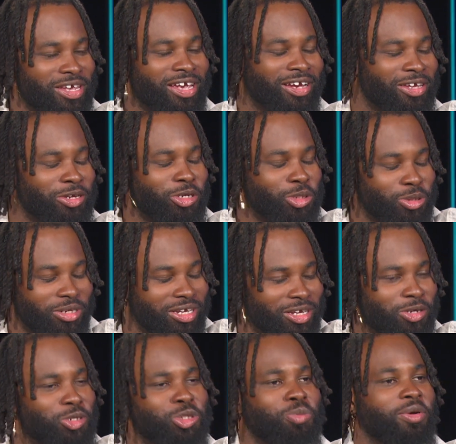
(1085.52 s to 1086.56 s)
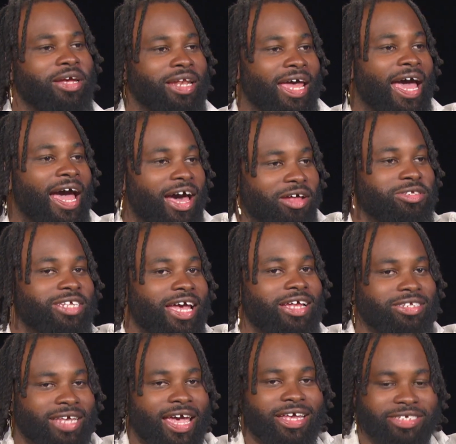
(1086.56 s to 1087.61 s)
Yeah, can you explain how
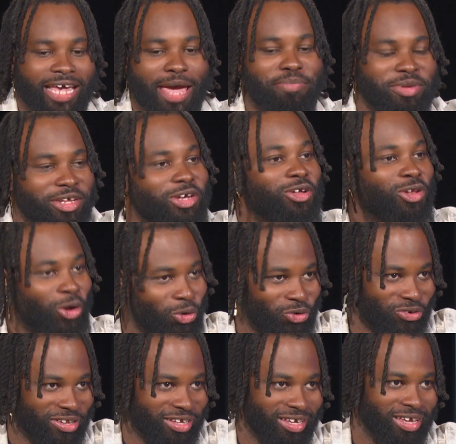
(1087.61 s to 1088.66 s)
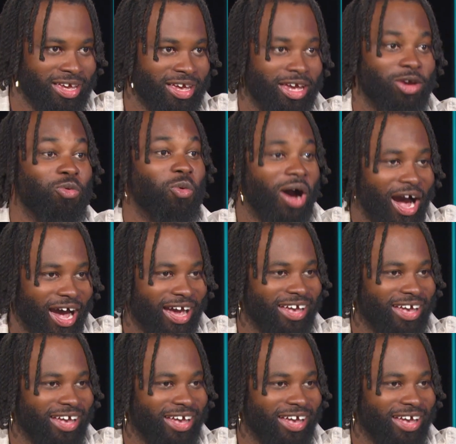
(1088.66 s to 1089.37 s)
that has happened here locally and why?